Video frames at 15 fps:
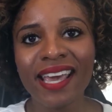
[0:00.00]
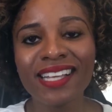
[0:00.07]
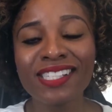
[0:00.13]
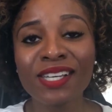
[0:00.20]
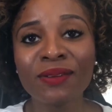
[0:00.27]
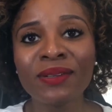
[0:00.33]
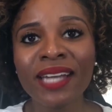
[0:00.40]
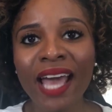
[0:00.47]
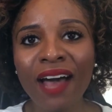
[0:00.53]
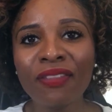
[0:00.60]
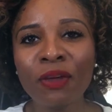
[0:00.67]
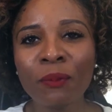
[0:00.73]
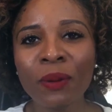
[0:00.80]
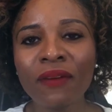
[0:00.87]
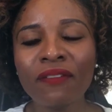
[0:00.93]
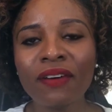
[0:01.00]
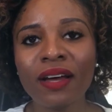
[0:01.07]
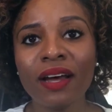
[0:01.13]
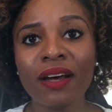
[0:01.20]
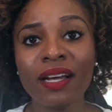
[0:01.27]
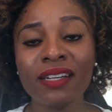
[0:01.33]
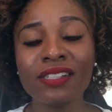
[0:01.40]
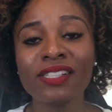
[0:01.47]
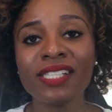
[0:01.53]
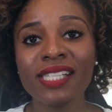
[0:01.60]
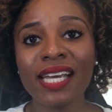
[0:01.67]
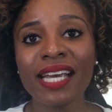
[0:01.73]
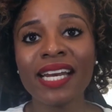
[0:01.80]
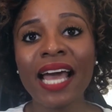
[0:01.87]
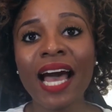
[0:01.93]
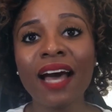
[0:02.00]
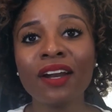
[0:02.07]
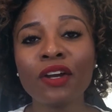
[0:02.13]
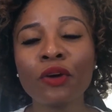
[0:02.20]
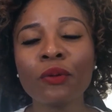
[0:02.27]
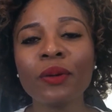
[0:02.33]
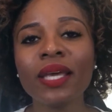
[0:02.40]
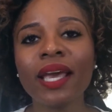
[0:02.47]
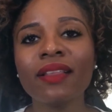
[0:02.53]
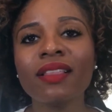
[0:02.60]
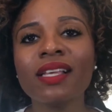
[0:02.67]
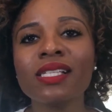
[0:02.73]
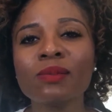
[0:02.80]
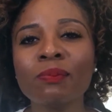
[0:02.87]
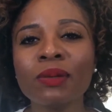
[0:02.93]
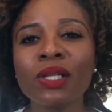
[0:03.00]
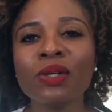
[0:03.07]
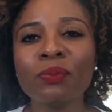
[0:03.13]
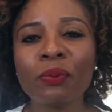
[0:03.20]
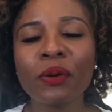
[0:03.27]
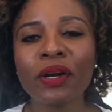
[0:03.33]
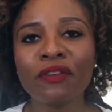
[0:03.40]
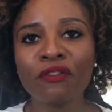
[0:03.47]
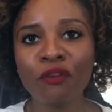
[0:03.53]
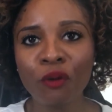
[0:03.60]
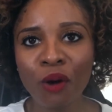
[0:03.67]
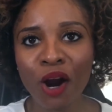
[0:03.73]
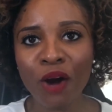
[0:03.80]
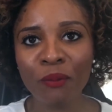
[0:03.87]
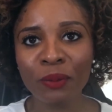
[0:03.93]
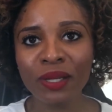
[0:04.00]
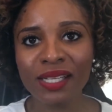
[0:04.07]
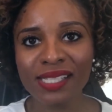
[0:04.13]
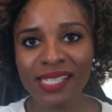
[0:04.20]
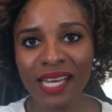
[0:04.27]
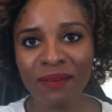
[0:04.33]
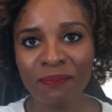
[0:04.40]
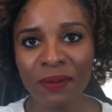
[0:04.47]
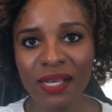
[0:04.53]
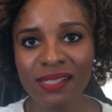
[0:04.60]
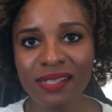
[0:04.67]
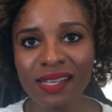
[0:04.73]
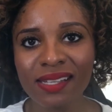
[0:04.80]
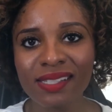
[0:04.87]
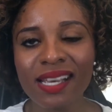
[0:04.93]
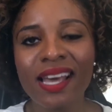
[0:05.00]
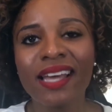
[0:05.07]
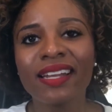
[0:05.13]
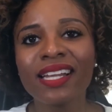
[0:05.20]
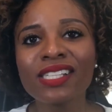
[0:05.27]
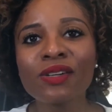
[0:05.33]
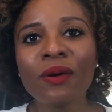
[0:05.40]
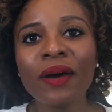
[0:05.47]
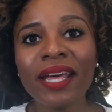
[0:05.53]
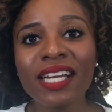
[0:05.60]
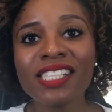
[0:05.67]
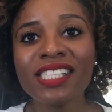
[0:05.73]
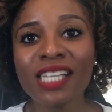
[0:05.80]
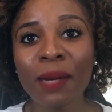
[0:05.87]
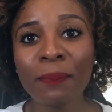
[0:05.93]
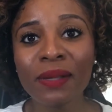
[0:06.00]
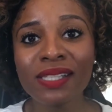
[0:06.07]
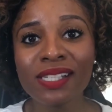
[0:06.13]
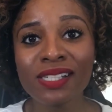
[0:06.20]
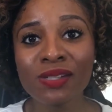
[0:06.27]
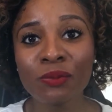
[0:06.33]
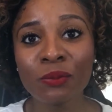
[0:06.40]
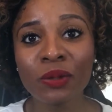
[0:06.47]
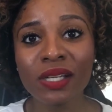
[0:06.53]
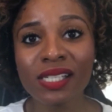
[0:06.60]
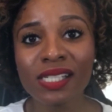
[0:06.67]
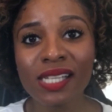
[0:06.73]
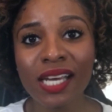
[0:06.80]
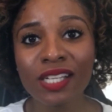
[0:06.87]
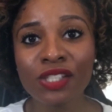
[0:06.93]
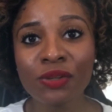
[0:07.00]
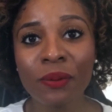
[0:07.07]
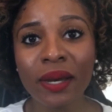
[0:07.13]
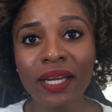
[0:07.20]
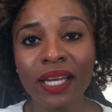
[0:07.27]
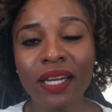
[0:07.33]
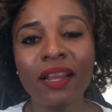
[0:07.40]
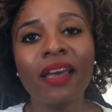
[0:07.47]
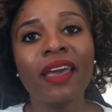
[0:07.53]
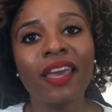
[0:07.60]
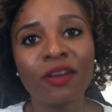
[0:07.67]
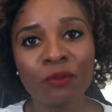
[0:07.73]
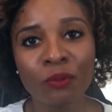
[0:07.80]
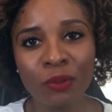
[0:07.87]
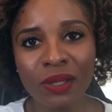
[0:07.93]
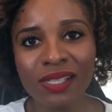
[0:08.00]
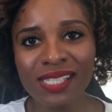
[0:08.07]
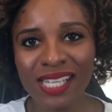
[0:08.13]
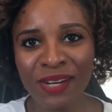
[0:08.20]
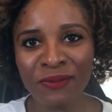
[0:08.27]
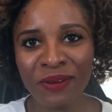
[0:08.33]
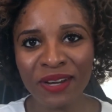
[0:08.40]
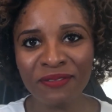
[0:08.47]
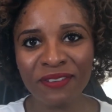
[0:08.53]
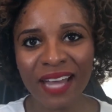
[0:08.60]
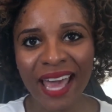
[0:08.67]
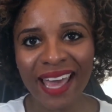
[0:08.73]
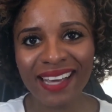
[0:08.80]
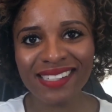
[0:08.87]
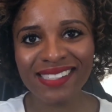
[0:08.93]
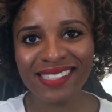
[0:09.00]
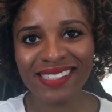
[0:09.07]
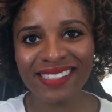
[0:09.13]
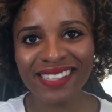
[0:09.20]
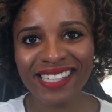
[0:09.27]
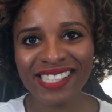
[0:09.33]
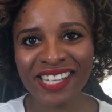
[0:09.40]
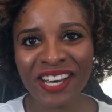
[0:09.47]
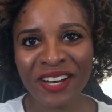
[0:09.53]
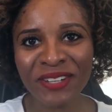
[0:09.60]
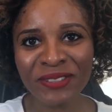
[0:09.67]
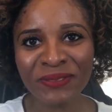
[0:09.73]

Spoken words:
And so now that we understand how to create this blueprint for our real estate business, let's go ahead and jump into some real estate training and real estate red flags. Let's go.